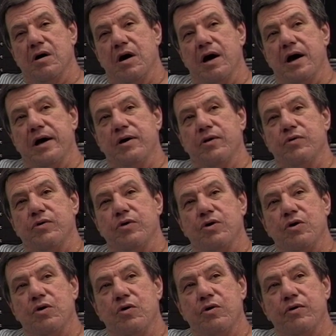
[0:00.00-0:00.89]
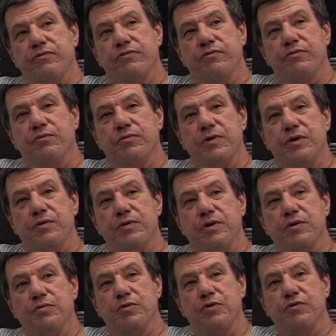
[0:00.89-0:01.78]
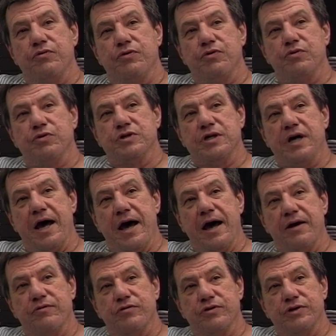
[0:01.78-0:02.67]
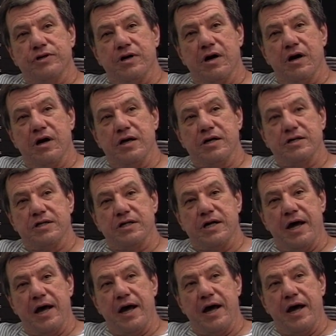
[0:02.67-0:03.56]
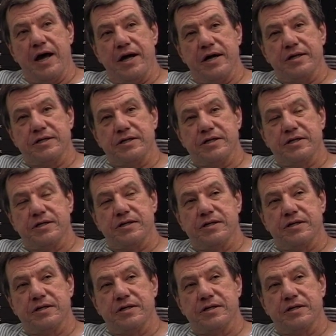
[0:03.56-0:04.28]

I don't know if maybe the movie was advertised as